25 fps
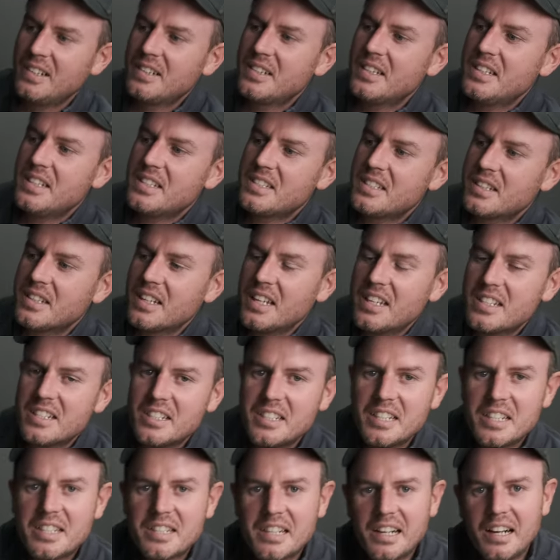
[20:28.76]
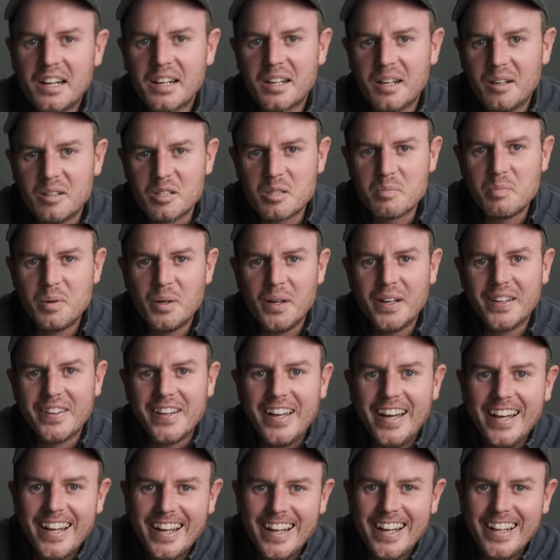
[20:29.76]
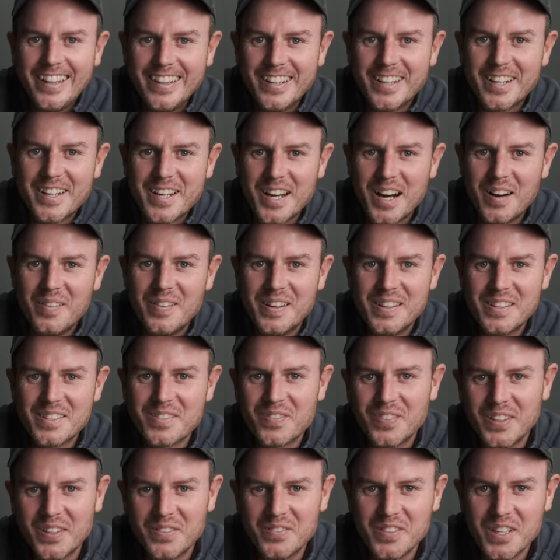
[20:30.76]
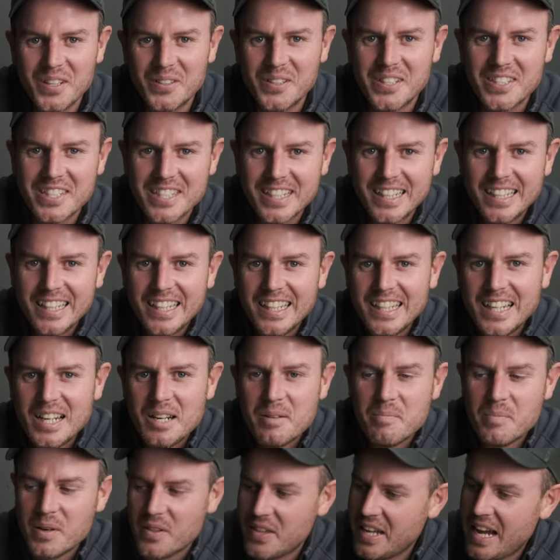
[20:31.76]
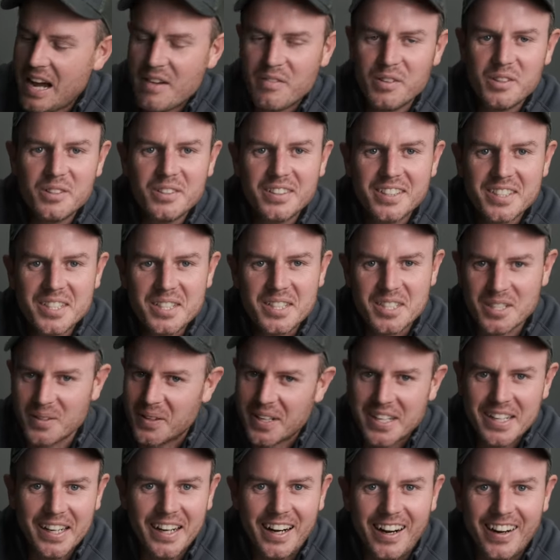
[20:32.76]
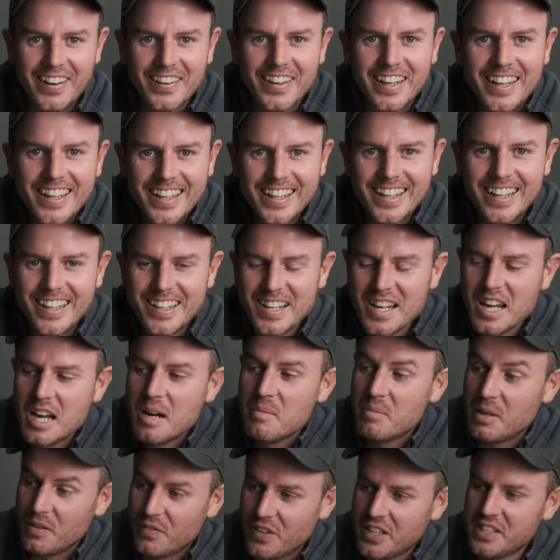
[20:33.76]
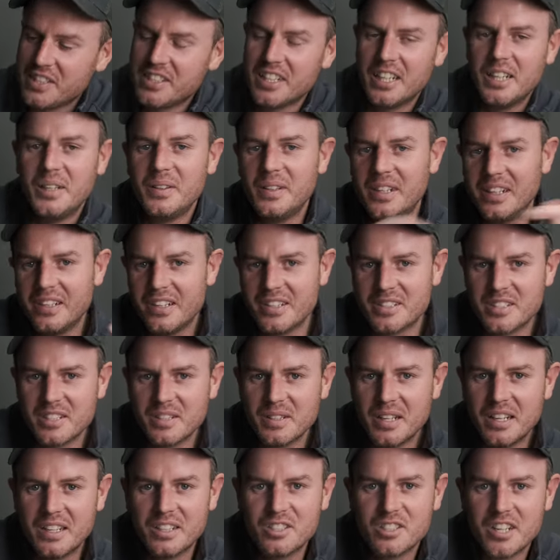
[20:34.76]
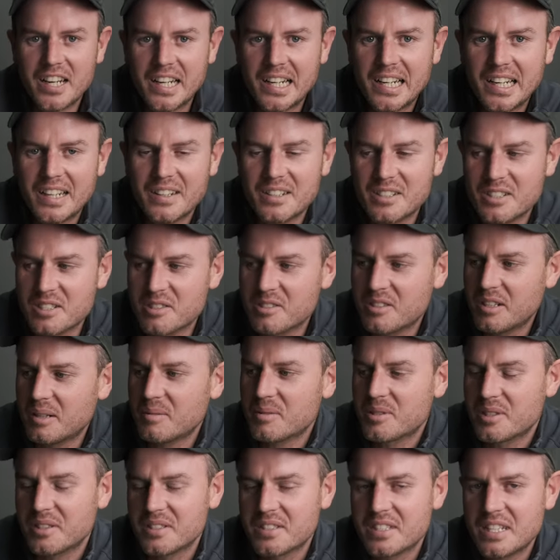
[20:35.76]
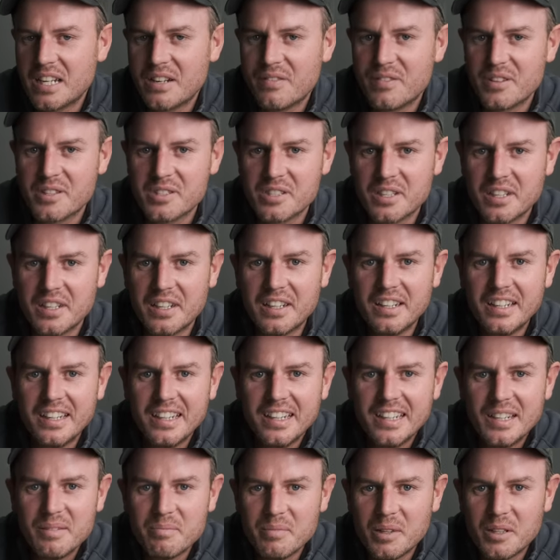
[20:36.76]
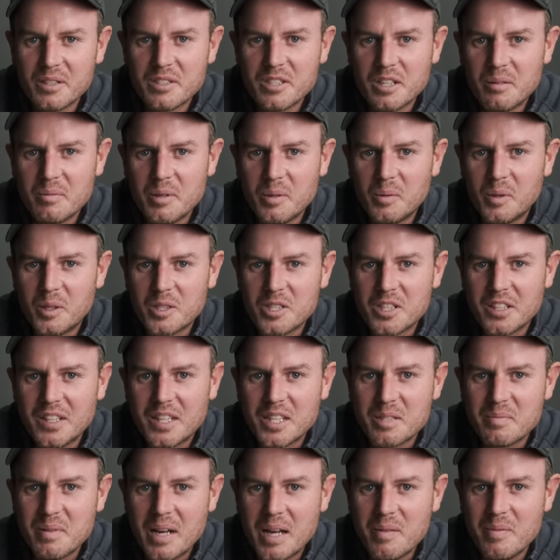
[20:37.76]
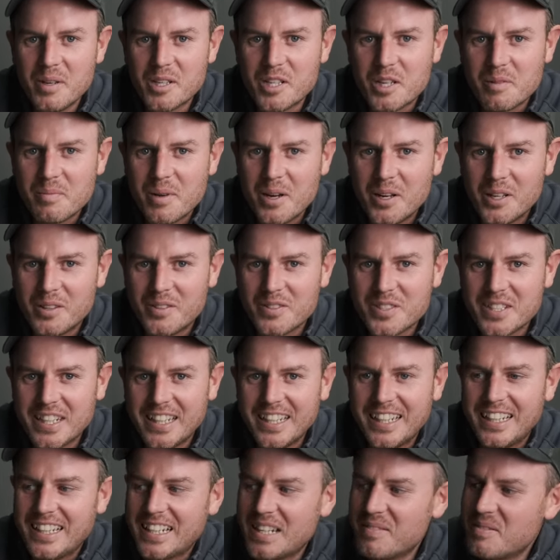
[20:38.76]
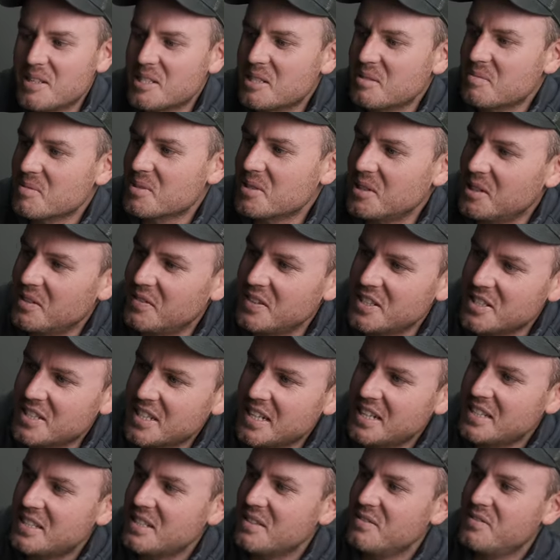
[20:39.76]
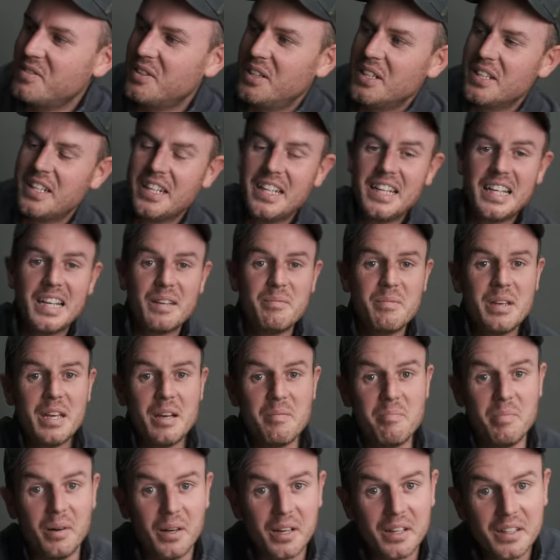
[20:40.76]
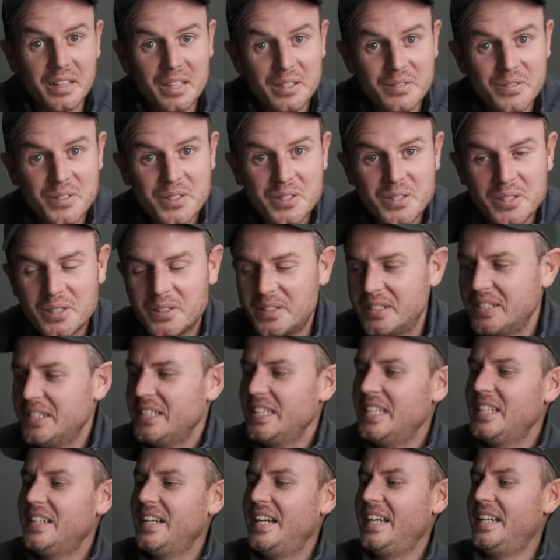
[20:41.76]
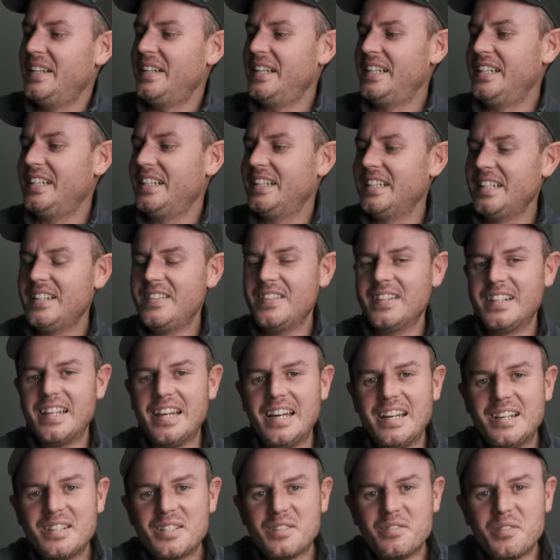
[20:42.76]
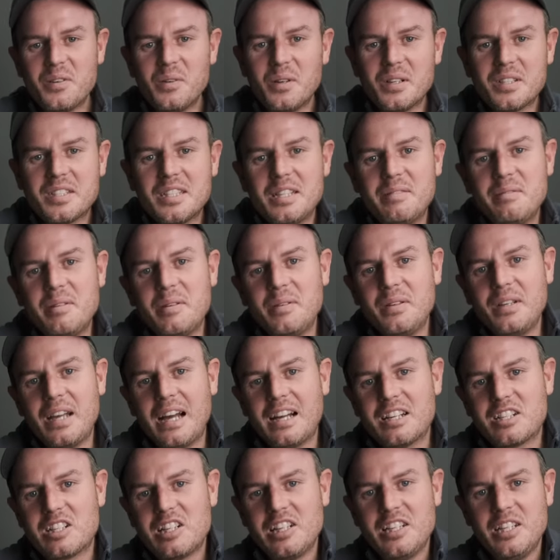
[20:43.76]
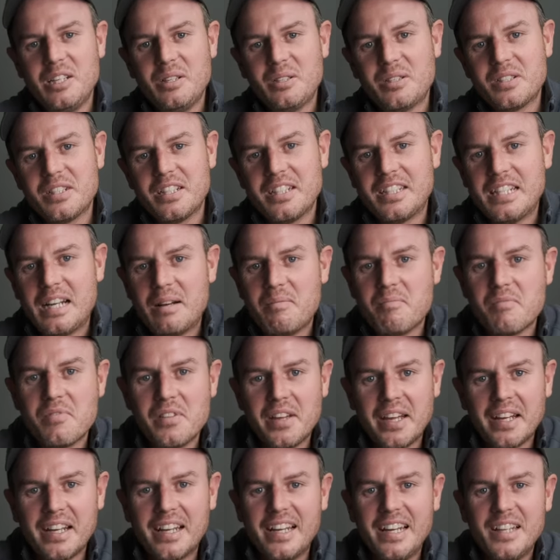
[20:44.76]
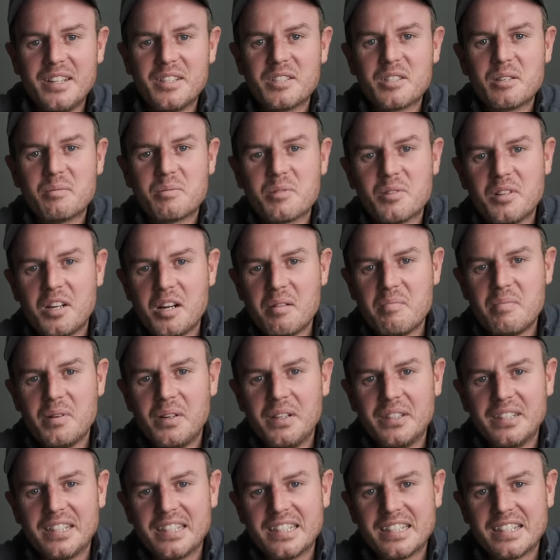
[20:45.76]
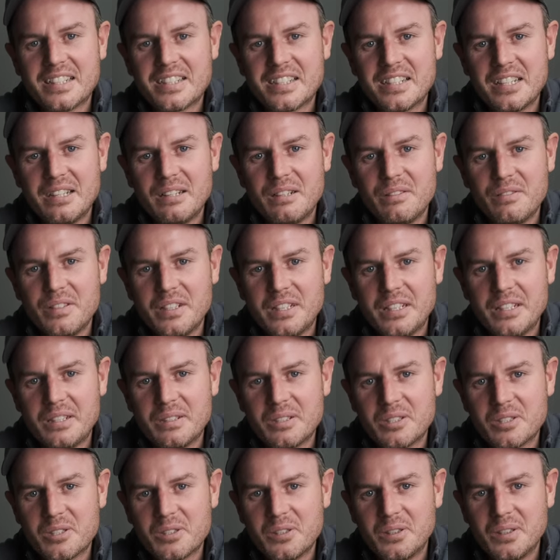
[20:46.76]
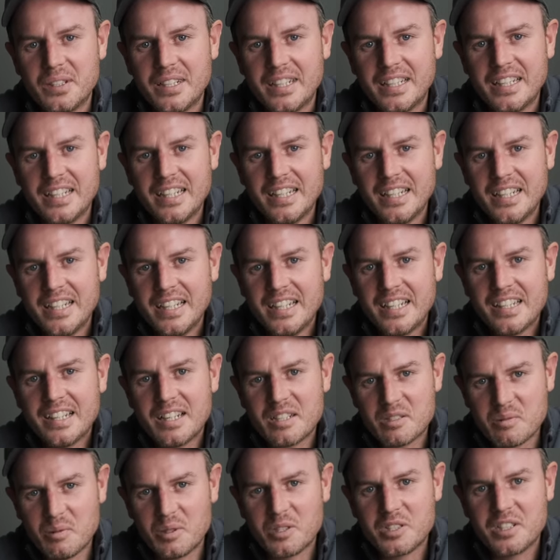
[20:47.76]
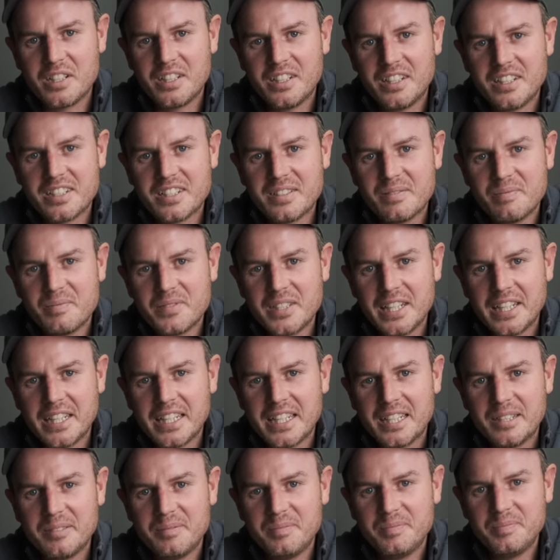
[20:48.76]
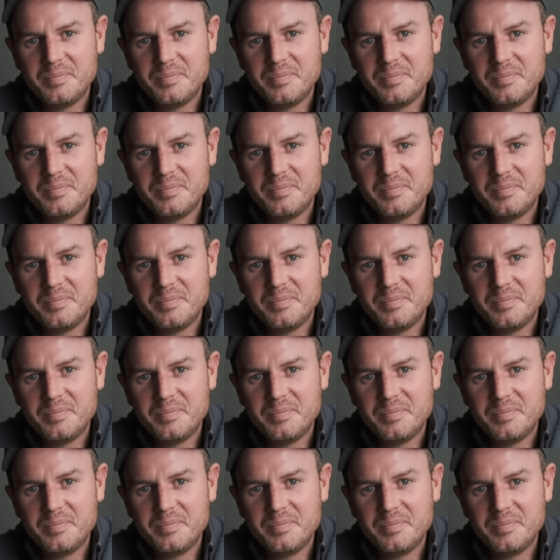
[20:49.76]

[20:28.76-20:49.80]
here's a discount code to put in the comments for your viewers. But they haven't, so I can't. But if they do, and check out the description, see if there's a, by the time you're watching this, maybe Shimoda have seen it and give me some sort of incentive for you. They didn't give me a bugger, that's for sure. Anyway, I'll leave it there. So if you want to see me actually using the damn thing, hit the subscribe button, and I'll see you in a video shortly. Thanks for watching, guys. Take care.